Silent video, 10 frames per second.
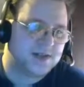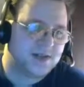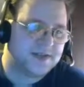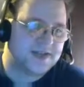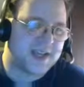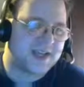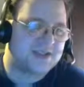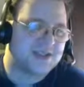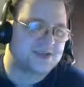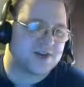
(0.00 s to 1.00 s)
I don't think any
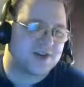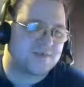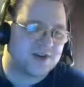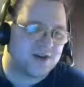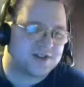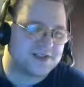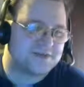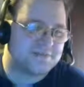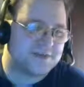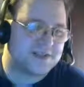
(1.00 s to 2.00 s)
of these drop cards I
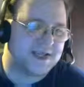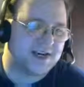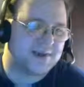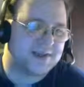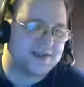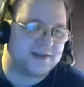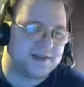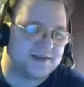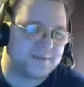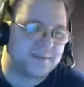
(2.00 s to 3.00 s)
really care about
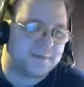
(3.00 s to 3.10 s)
either.